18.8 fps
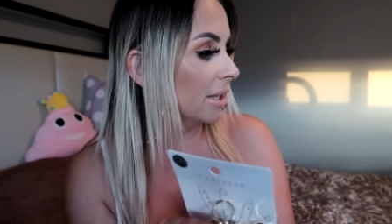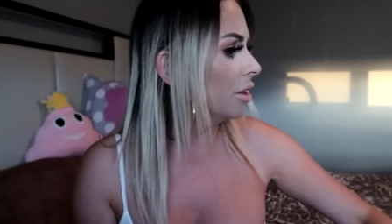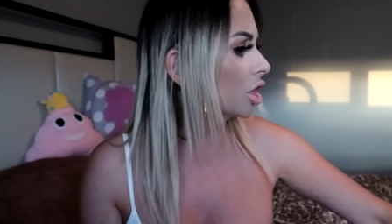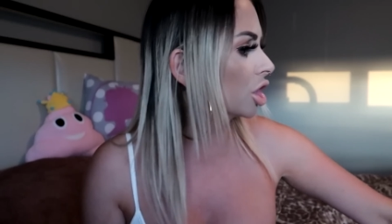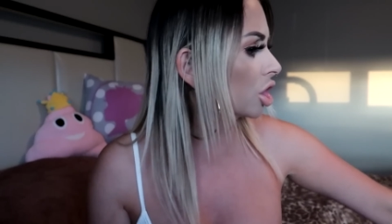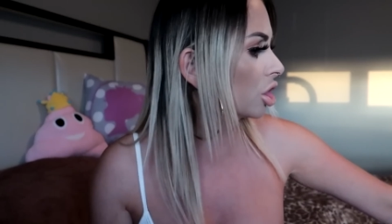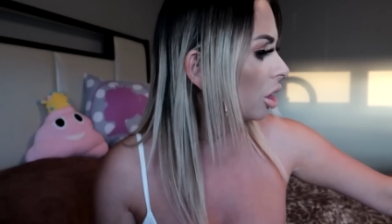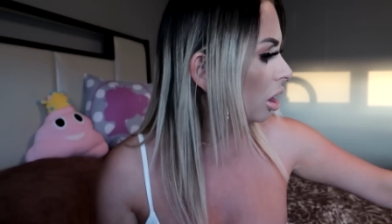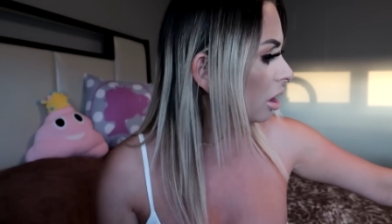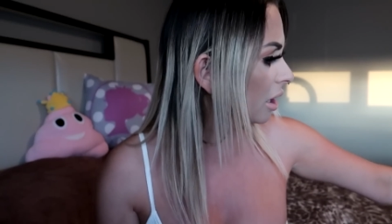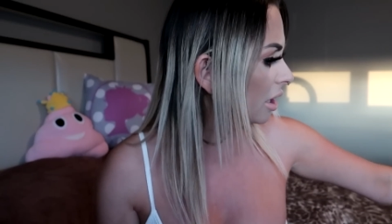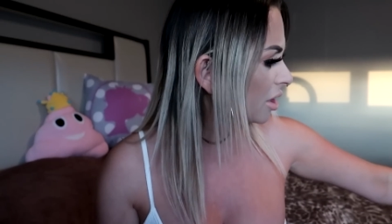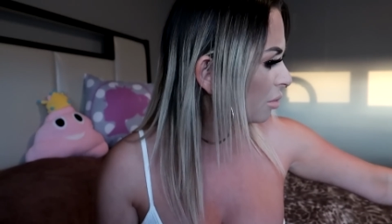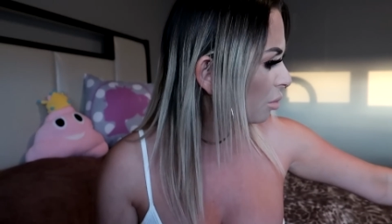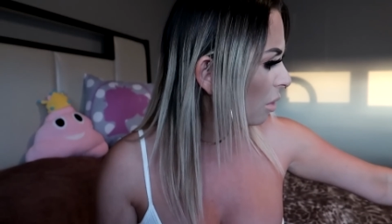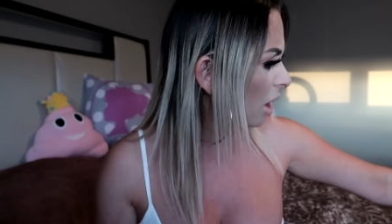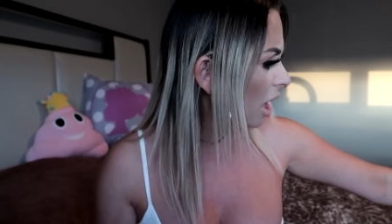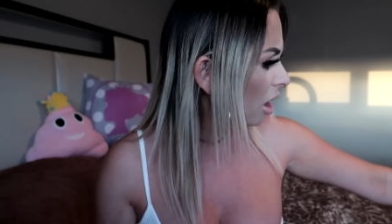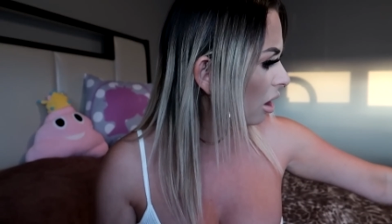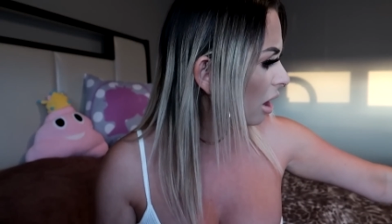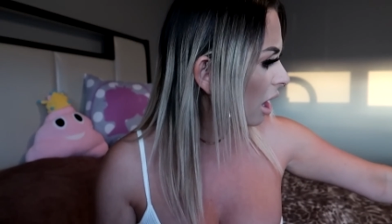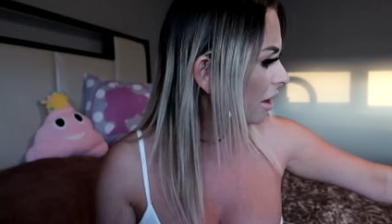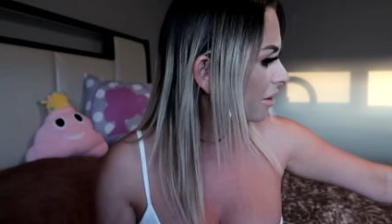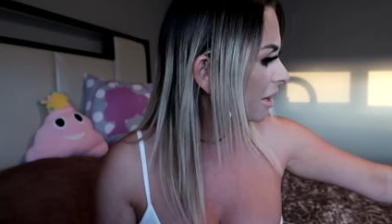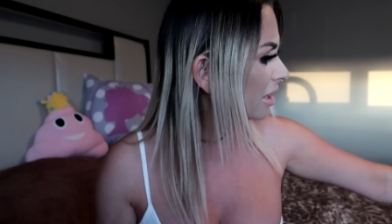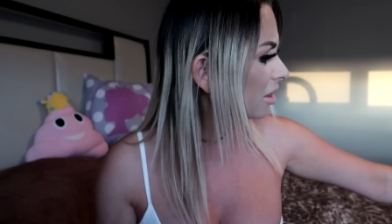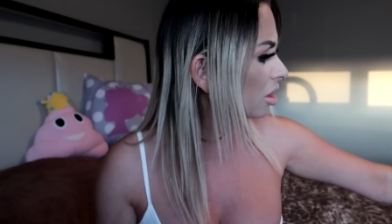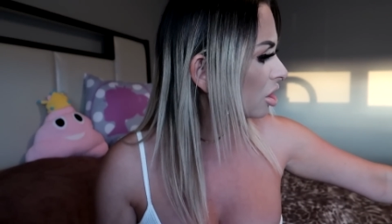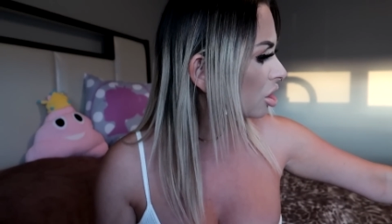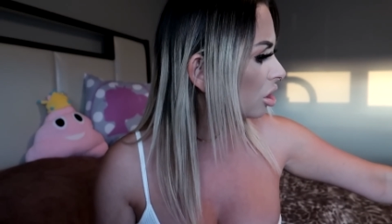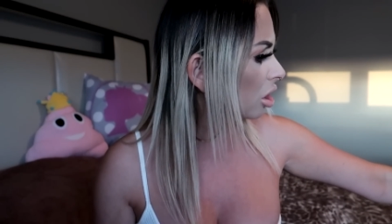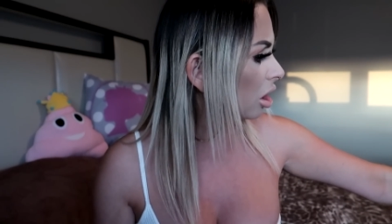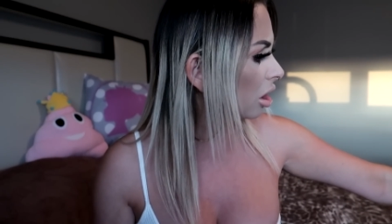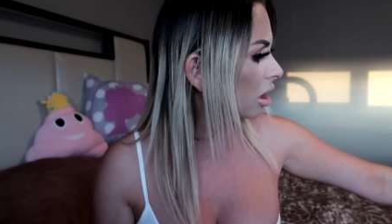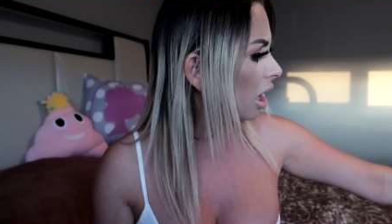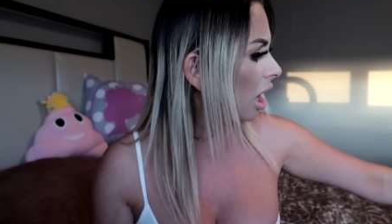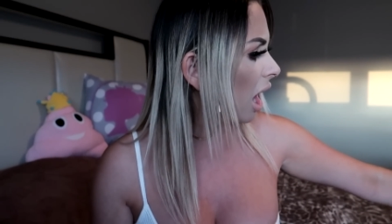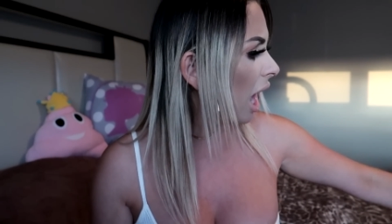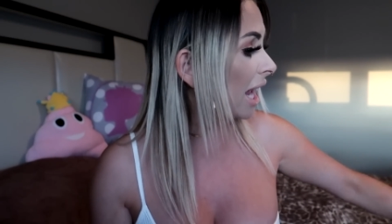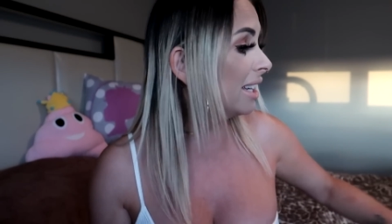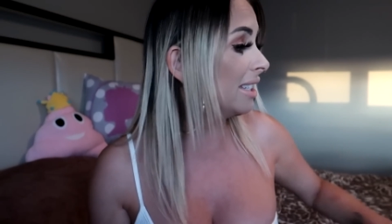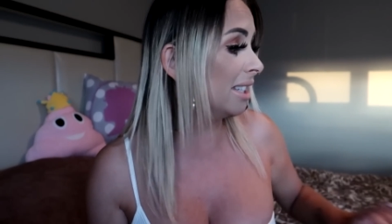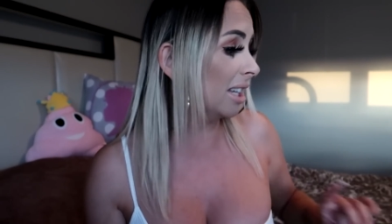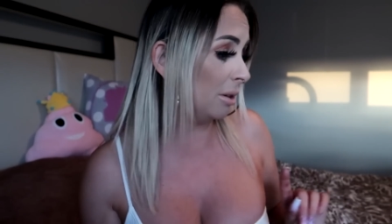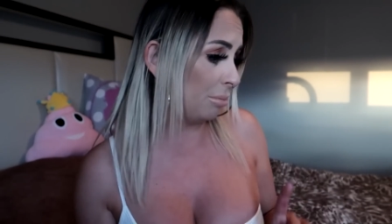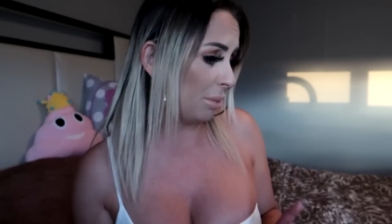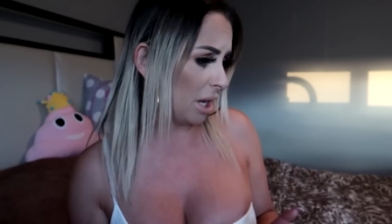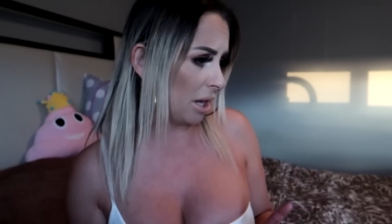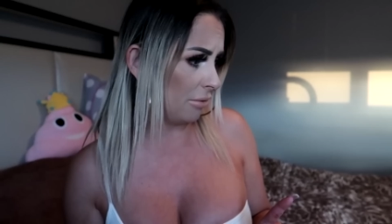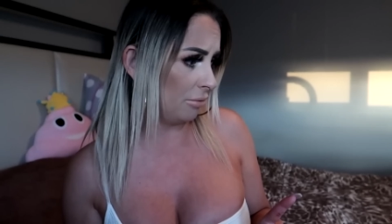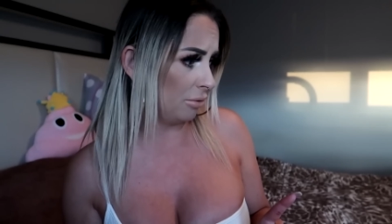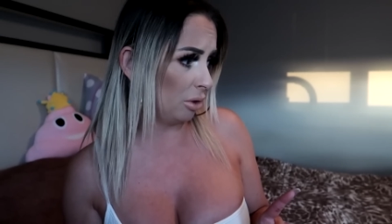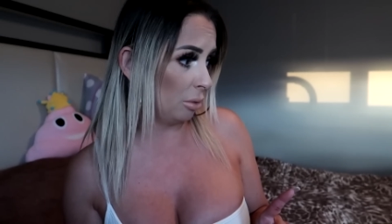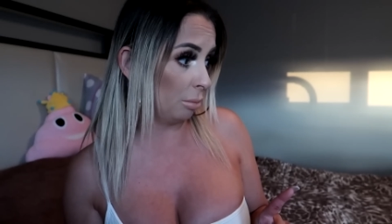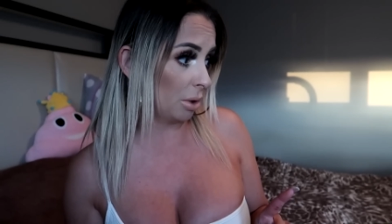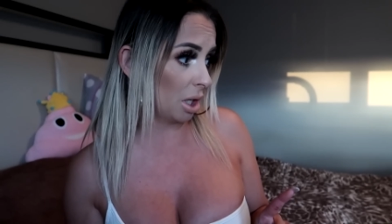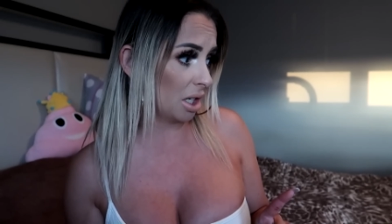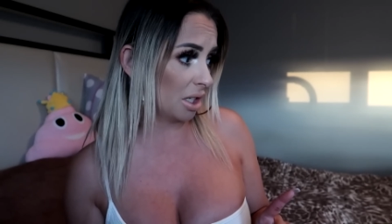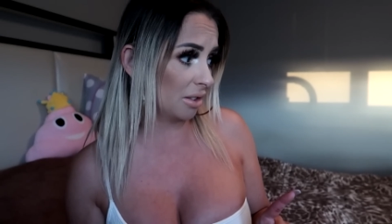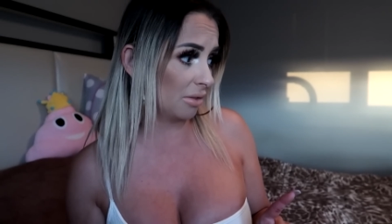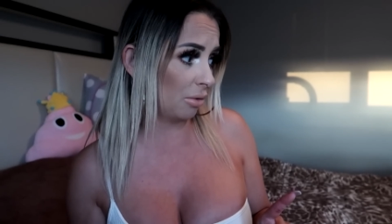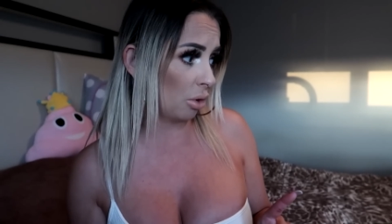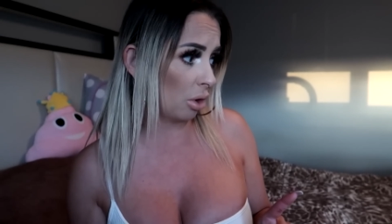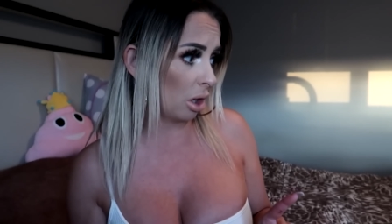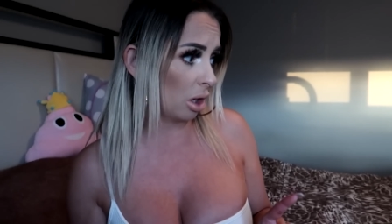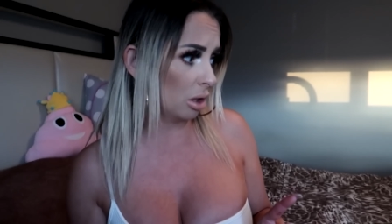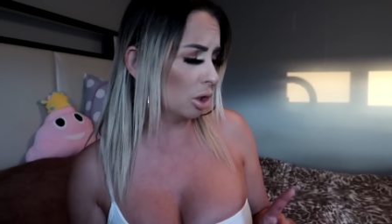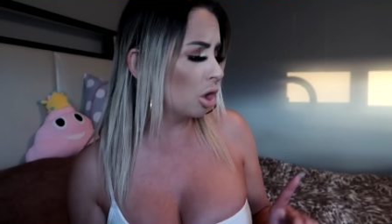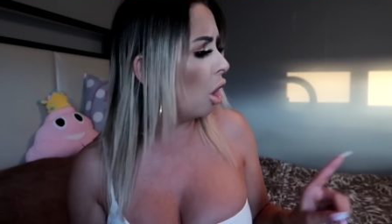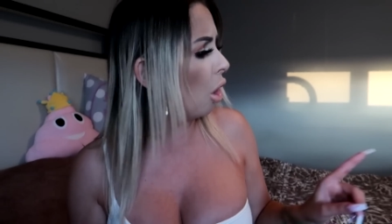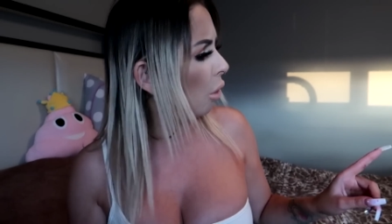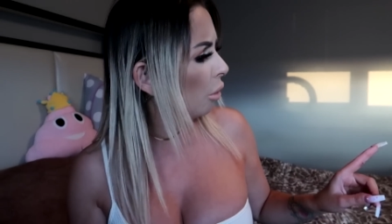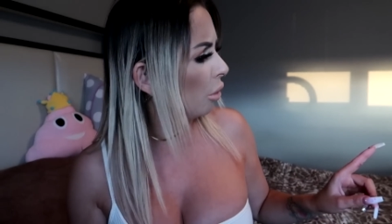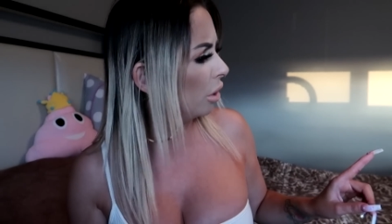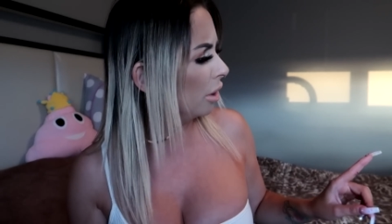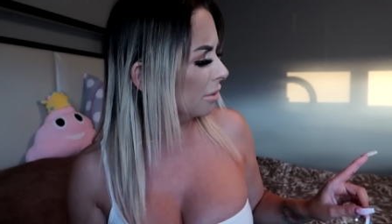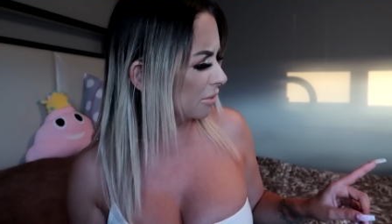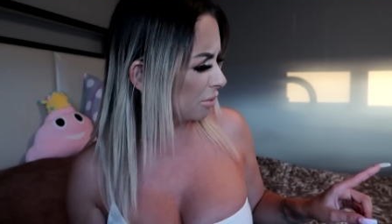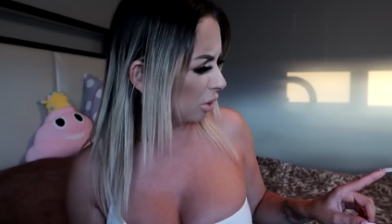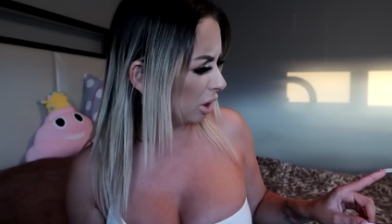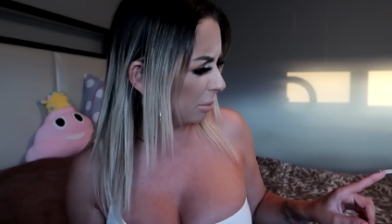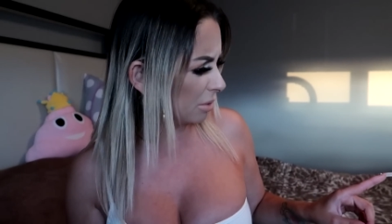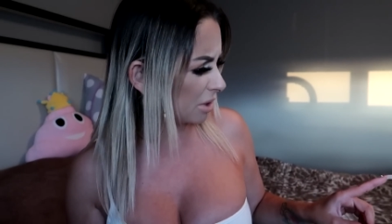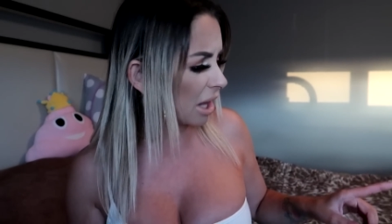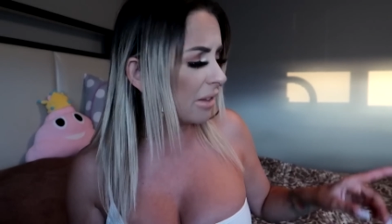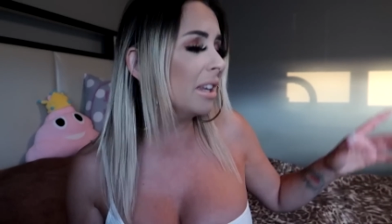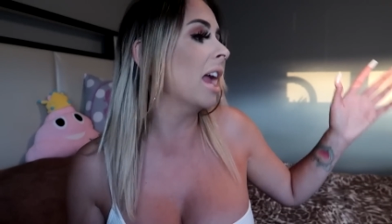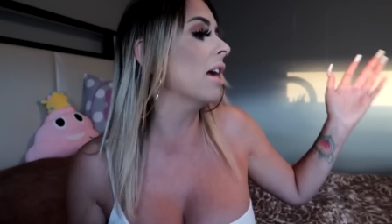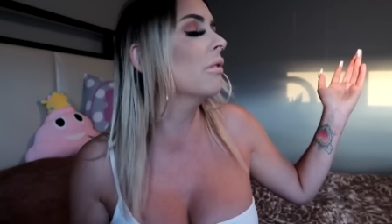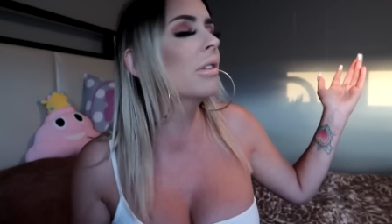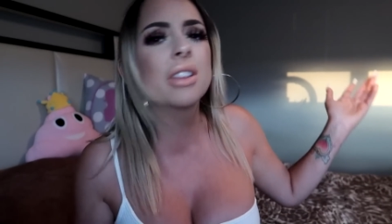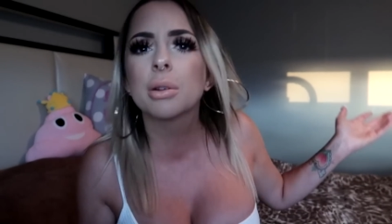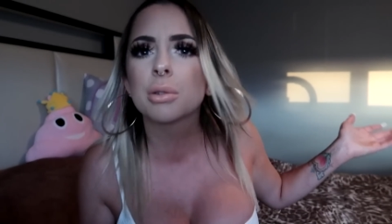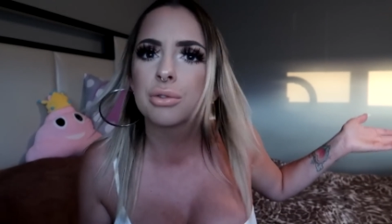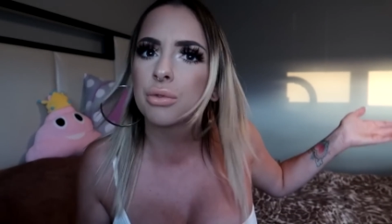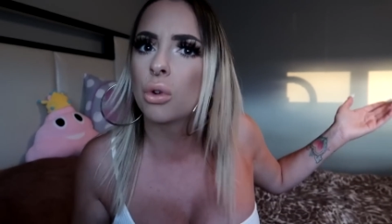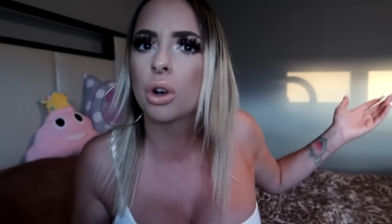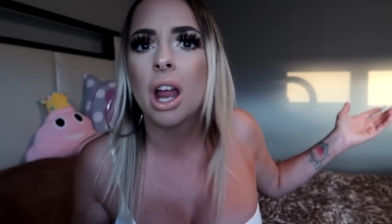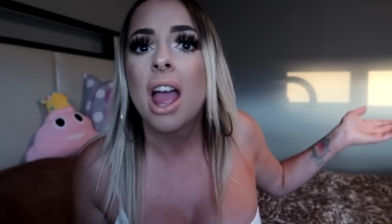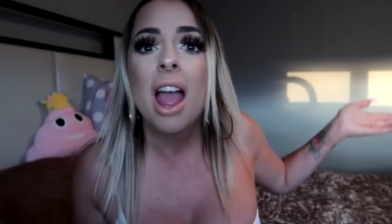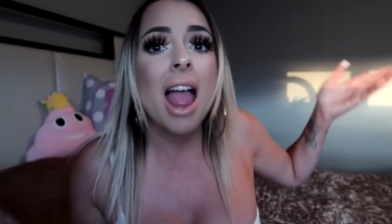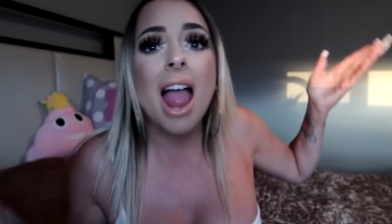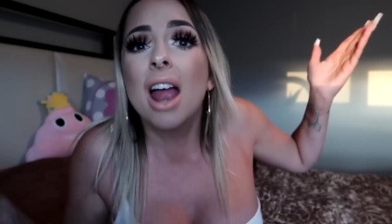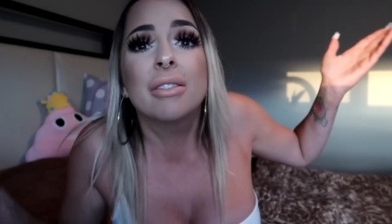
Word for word: The shirt as well. I think the shirt I did pay full price for. No, it was 40%. I think everything was 40.